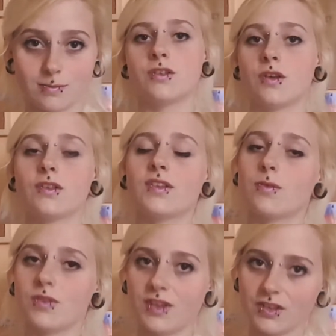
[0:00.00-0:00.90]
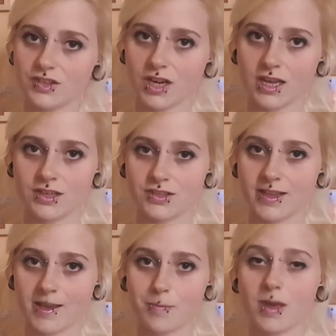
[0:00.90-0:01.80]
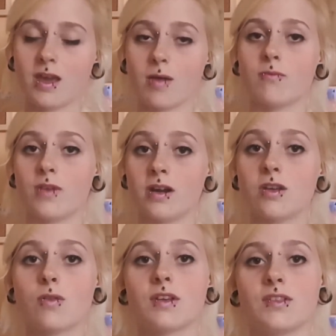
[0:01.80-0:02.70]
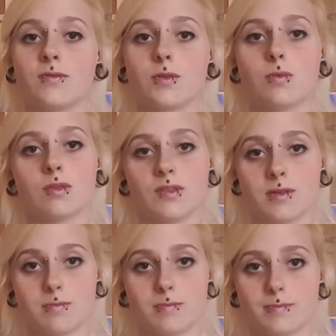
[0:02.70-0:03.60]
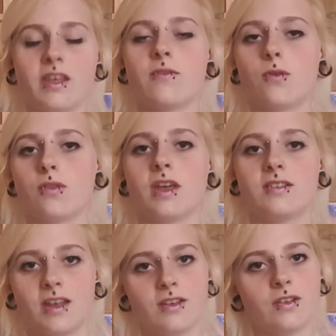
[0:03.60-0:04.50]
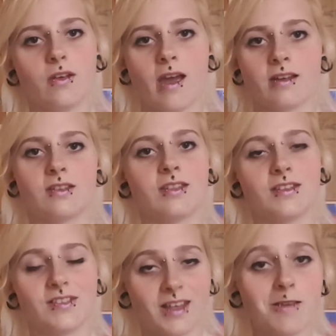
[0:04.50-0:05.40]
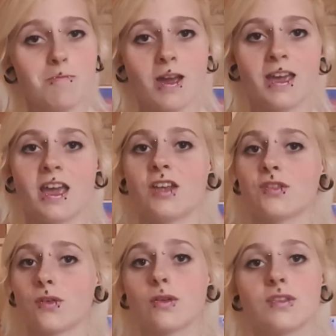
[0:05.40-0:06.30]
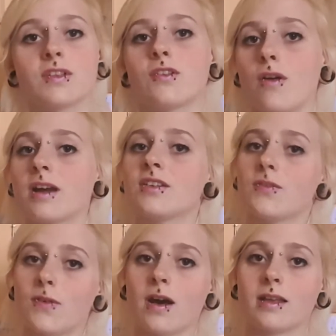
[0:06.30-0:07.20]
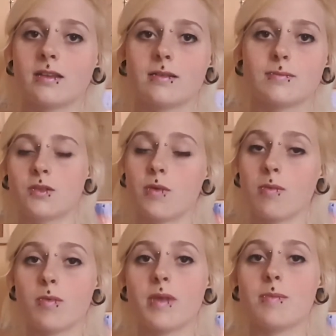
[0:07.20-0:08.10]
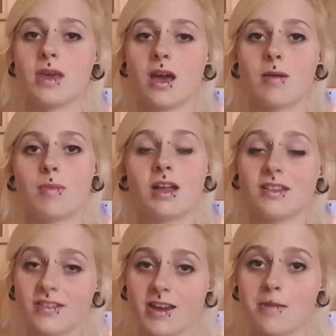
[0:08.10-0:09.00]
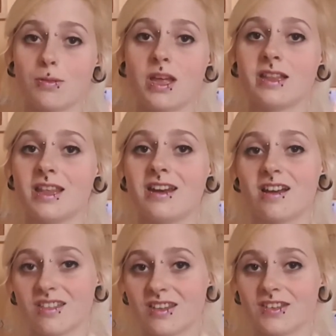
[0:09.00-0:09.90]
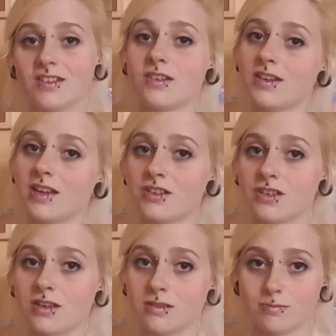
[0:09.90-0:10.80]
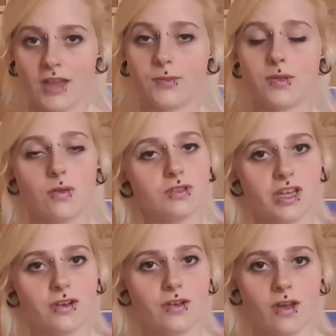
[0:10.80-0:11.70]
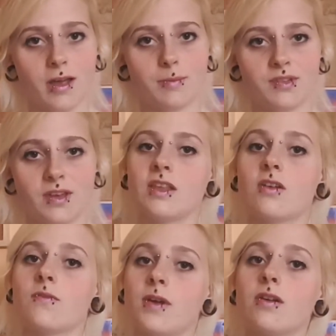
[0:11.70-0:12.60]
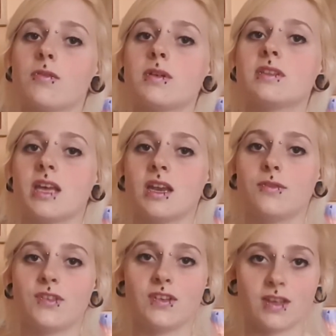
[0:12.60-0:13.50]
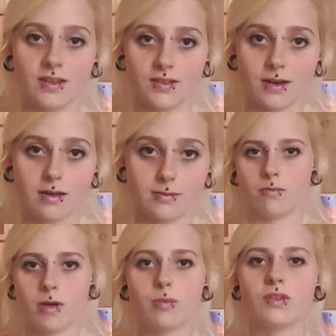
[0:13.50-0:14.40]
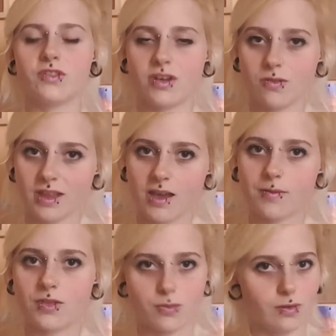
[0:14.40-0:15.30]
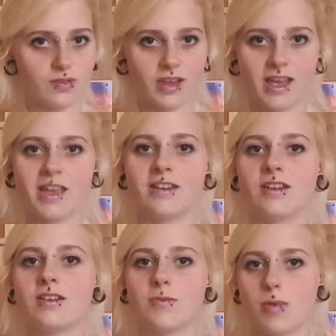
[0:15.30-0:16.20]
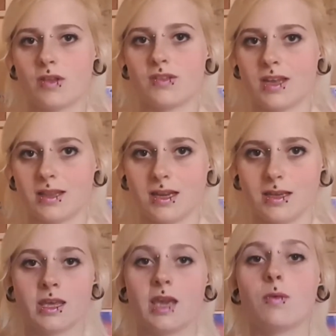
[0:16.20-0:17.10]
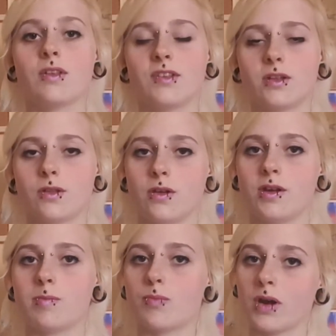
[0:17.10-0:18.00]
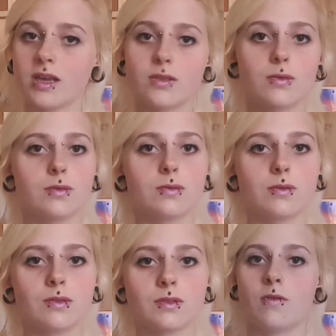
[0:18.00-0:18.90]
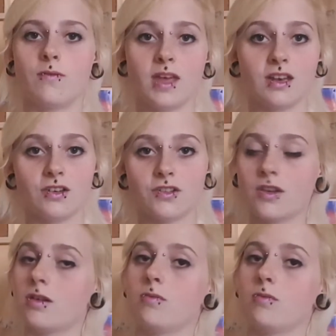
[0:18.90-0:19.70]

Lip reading: To those that resist change, they can become very aggressive towards them. Therefore, they tend to act the same way as those they're trying to fight. The rebel may become unstable and lead others into danger. As with all shadow types, there are very real negatives to consider. Rebels generally have a thrill-seeking, addictive personality. Keywords include break the rules, revenge,